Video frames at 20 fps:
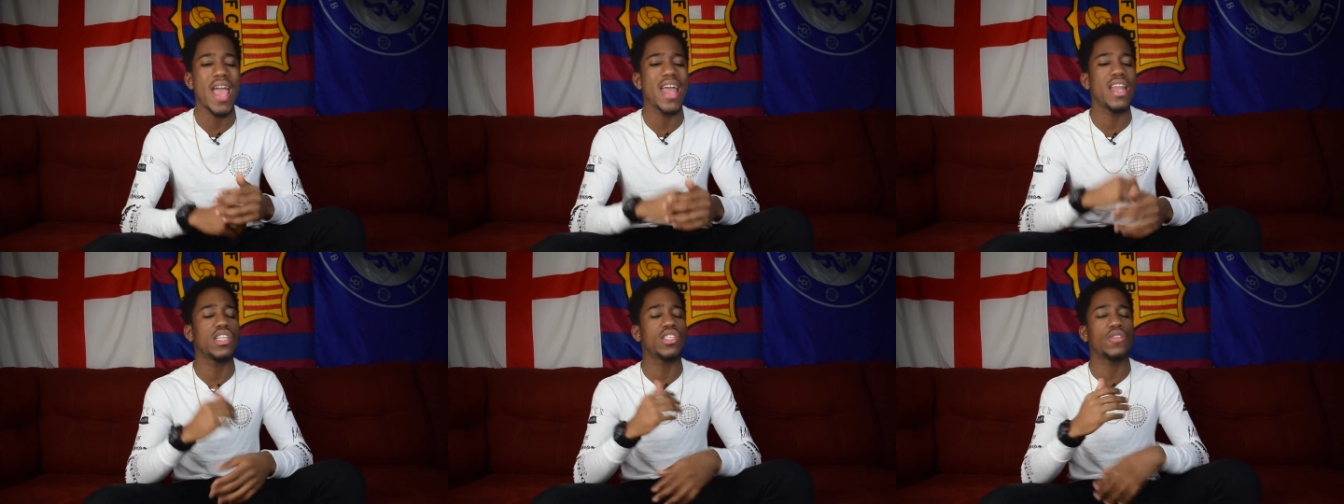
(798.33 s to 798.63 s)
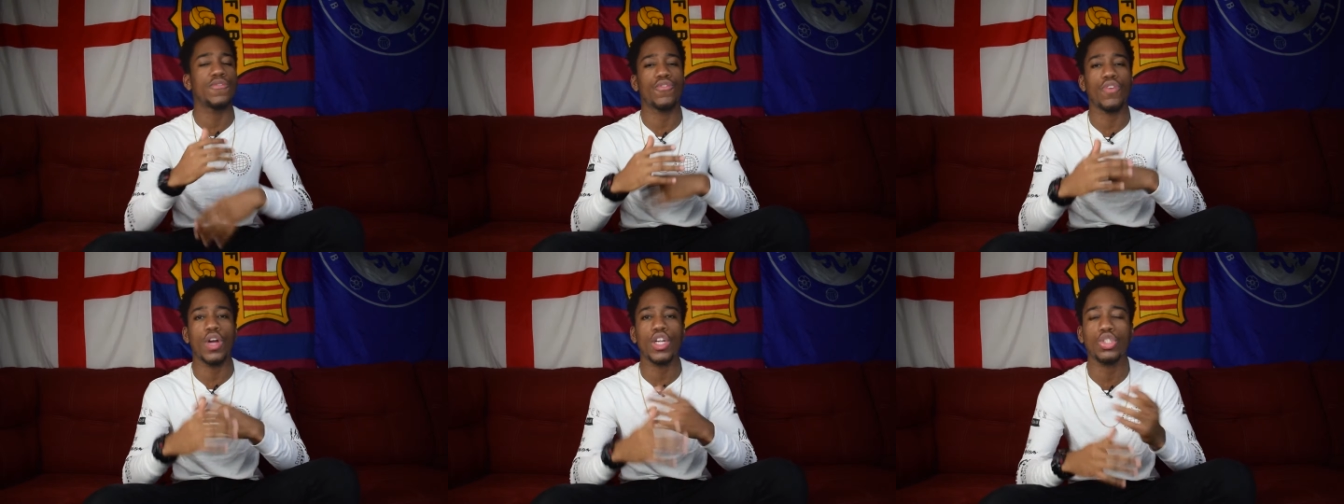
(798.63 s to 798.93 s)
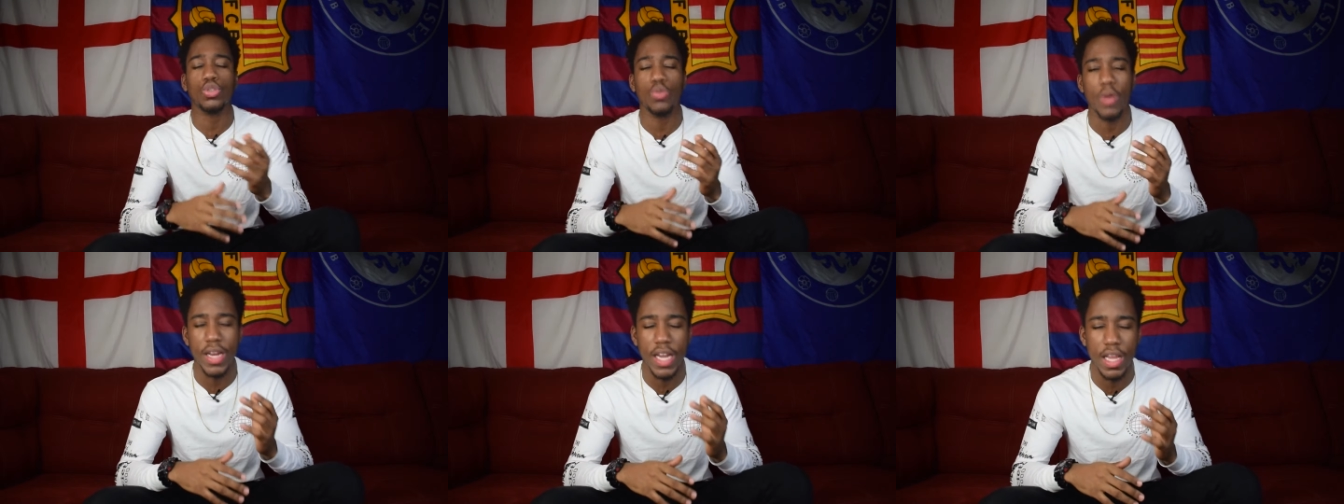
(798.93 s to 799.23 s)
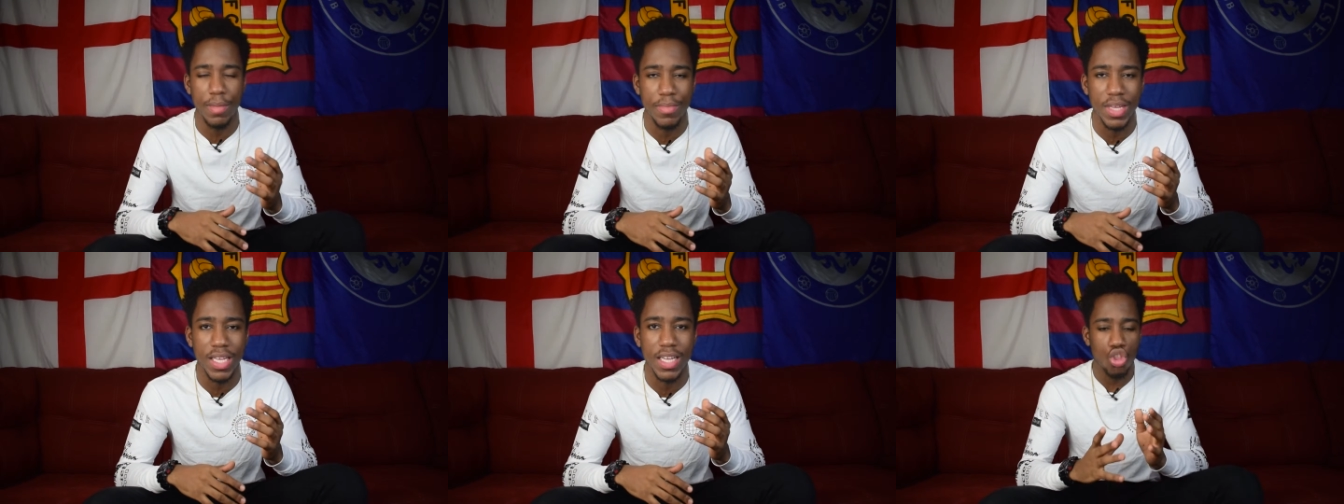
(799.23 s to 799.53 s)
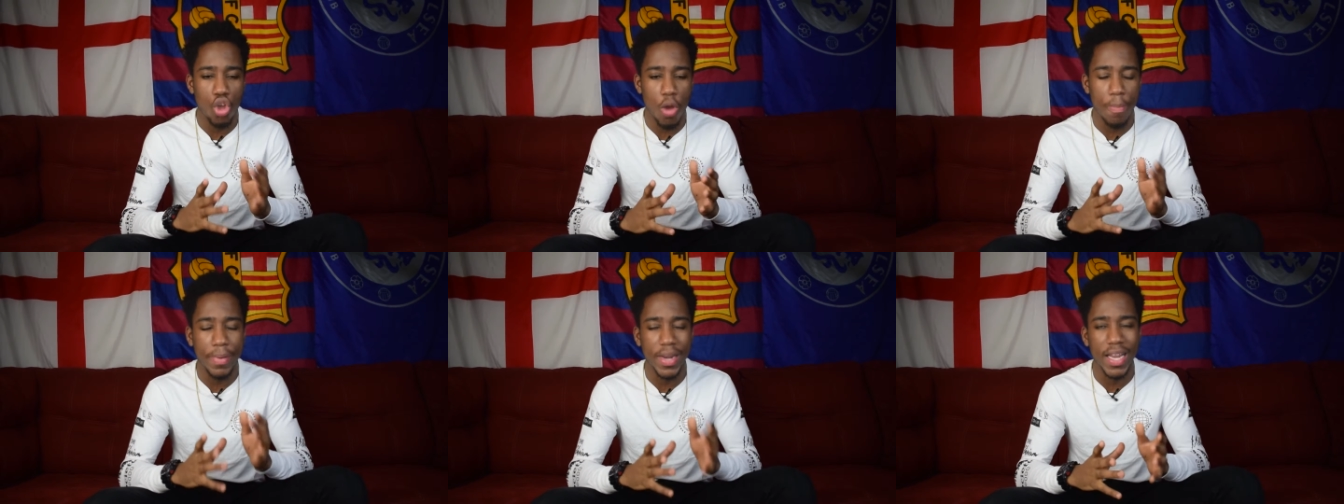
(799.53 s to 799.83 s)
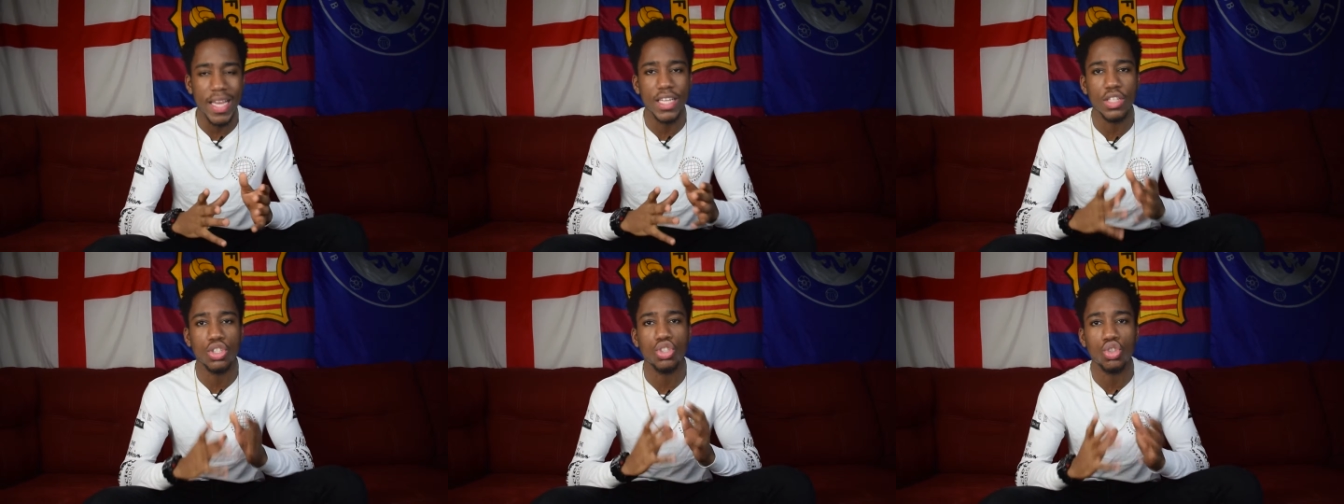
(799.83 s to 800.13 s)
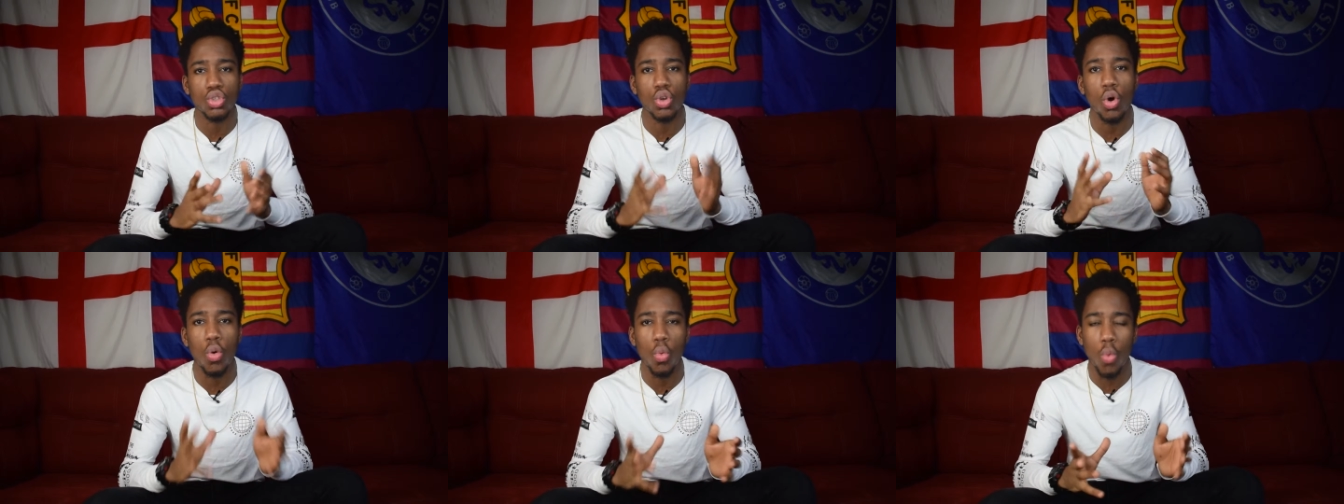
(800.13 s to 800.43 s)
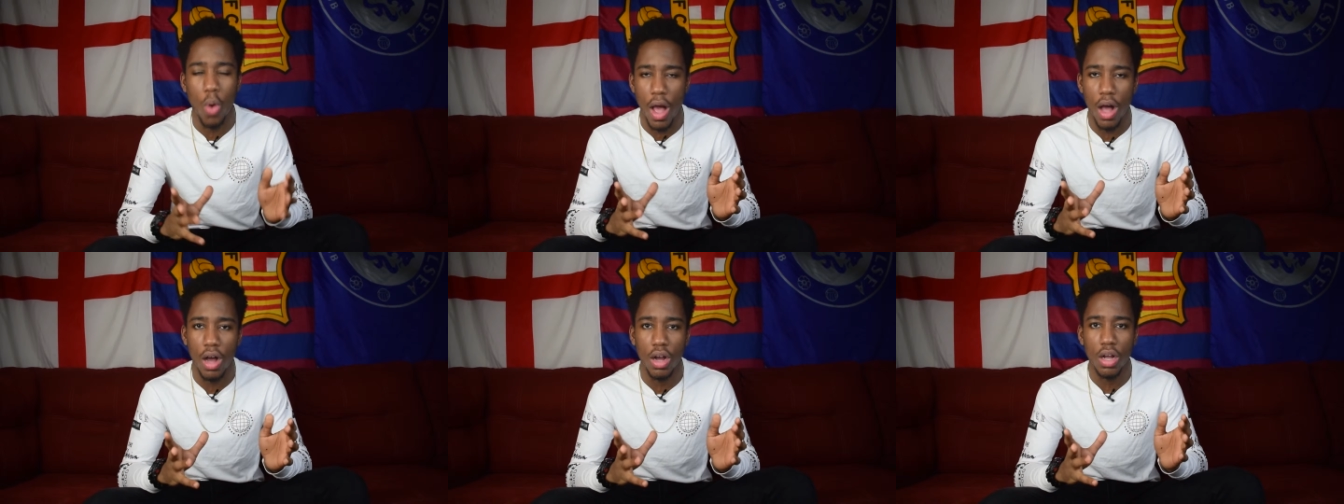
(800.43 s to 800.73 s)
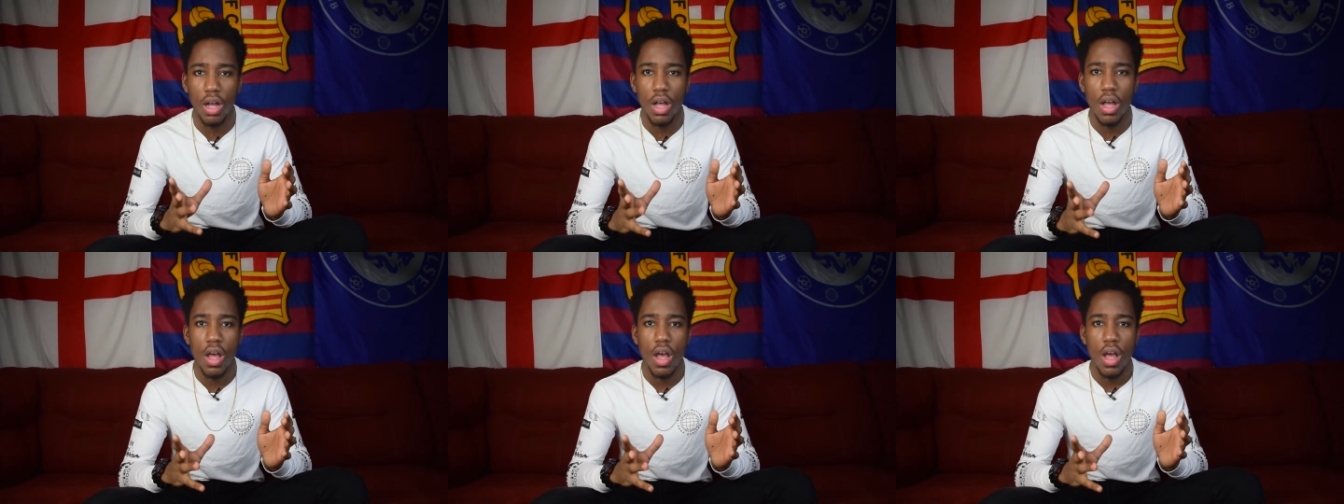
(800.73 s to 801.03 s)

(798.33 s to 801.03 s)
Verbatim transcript: And it's frustrating because they're playing so well.